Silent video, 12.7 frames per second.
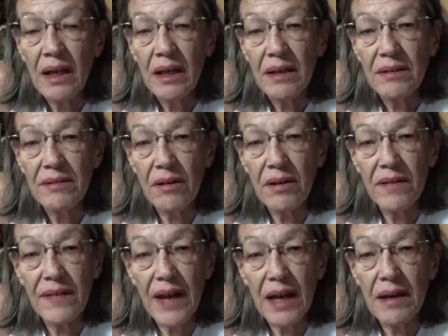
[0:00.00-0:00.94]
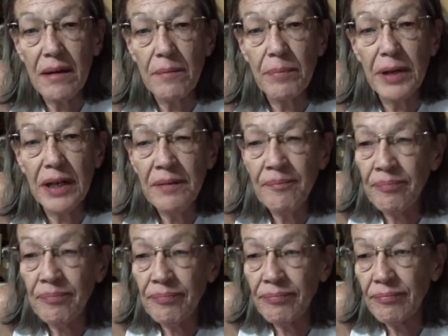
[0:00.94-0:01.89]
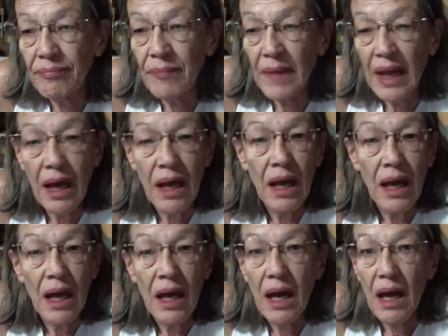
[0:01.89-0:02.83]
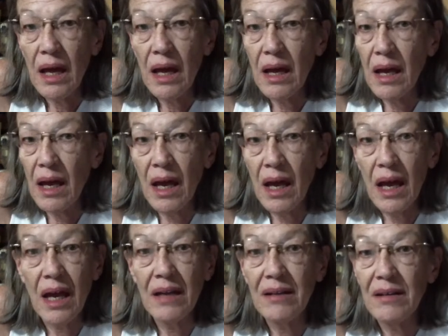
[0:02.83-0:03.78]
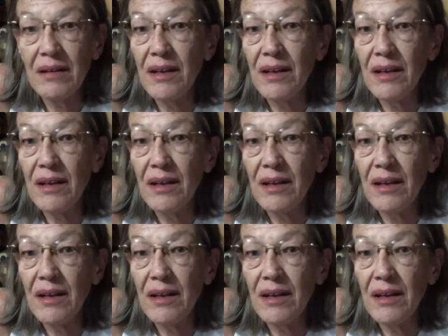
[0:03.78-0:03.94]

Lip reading: started that company, and